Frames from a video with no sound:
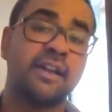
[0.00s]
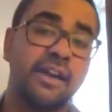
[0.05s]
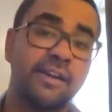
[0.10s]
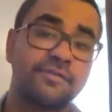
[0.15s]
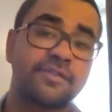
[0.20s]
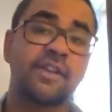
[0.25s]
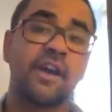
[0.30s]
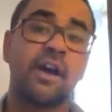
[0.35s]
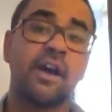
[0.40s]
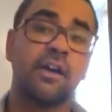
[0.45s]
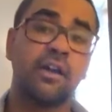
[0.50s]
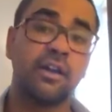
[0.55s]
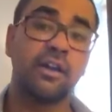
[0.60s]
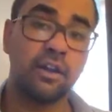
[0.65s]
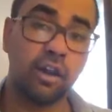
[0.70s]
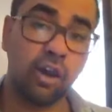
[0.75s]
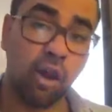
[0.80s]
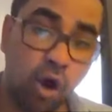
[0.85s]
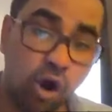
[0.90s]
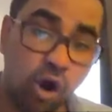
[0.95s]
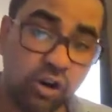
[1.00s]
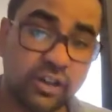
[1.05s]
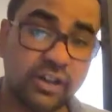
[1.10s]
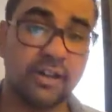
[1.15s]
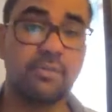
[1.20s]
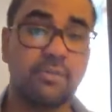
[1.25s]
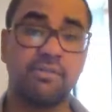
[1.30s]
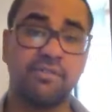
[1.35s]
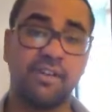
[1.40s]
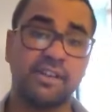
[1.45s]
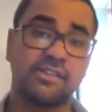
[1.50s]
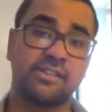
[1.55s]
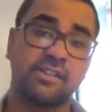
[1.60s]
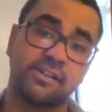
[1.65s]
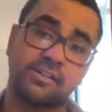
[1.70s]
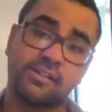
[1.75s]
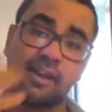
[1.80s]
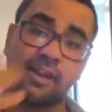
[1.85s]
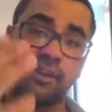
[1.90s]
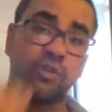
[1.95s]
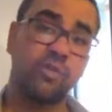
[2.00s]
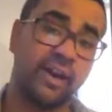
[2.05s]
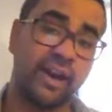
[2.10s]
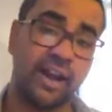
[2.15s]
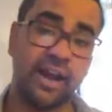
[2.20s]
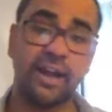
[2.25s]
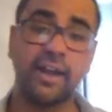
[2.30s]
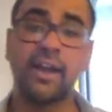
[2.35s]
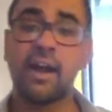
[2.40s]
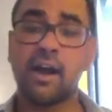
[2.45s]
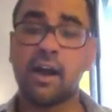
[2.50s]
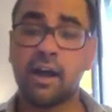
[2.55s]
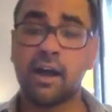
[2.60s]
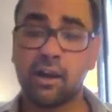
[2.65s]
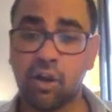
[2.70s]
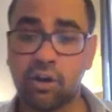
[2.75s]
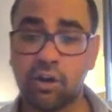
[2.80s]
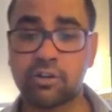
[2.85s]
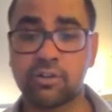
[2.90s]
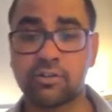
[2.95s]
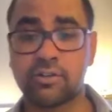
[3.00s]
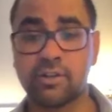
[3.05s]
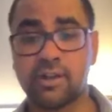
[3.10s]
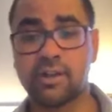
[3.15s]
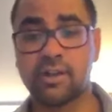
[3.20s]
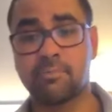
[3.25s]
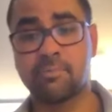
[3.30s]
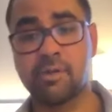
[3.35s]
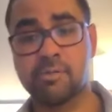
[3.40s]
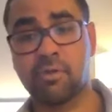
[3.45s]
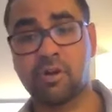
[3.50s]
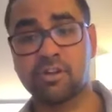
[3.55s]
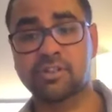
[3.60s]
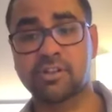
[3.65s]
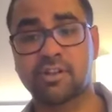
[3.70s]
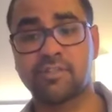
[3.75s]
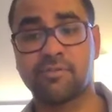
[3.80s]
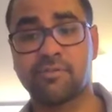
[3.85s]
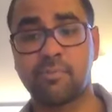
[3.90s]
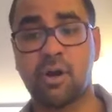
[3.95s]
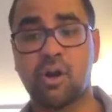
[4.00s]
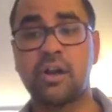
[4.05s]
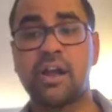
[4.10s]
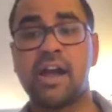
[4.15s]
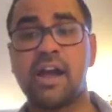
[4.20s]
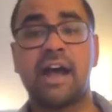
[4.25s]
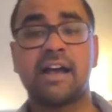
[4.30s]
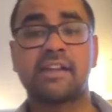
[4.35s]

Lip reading: Gives long-term investors like you and I are a lot to be positive about,